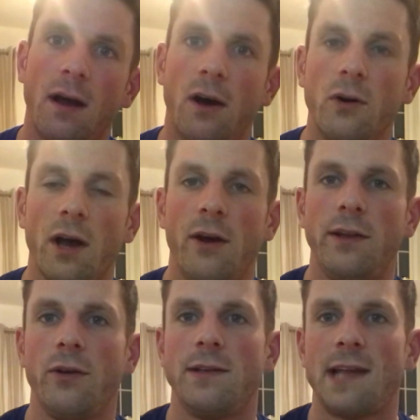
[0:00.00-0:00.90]
I'll go
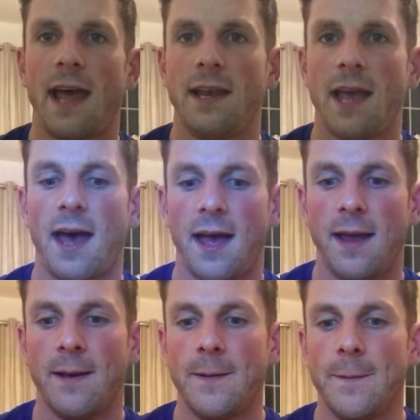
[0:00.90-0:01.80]
and do a
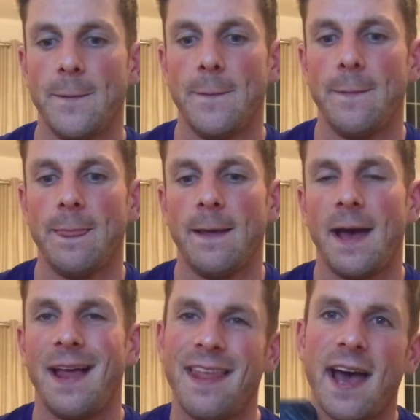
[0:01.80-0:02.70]
10k.
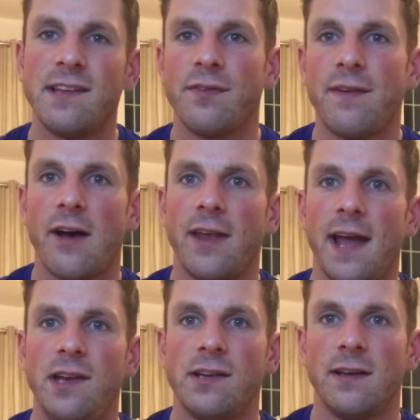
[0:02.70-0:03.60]
And that is a
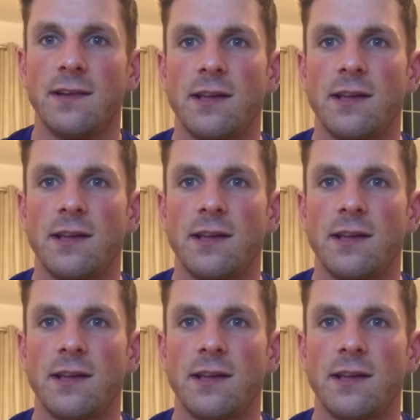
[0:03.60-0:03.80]
foundation.